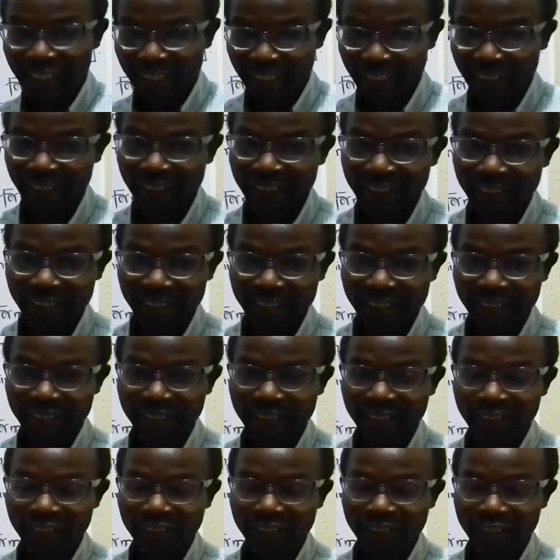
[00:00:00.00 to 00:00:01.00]
in
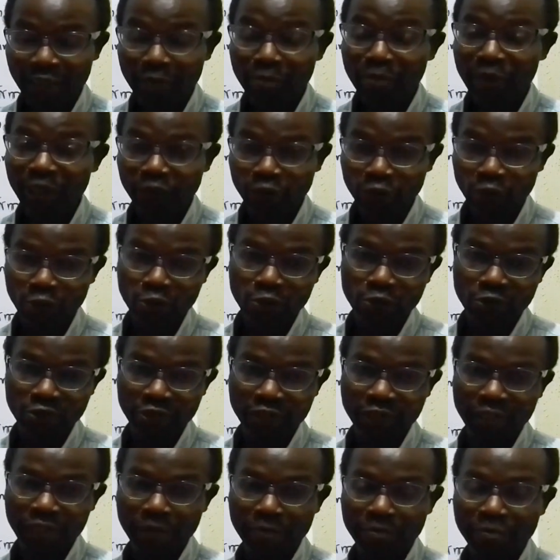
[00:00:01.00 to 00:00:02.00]
the
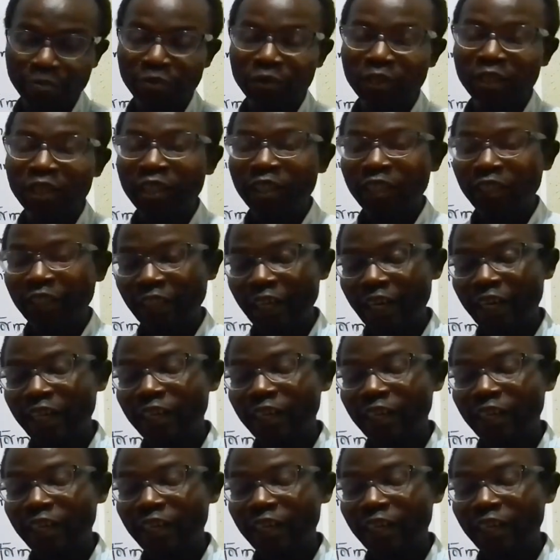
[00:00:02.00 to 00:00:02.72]
mitochondria. Now,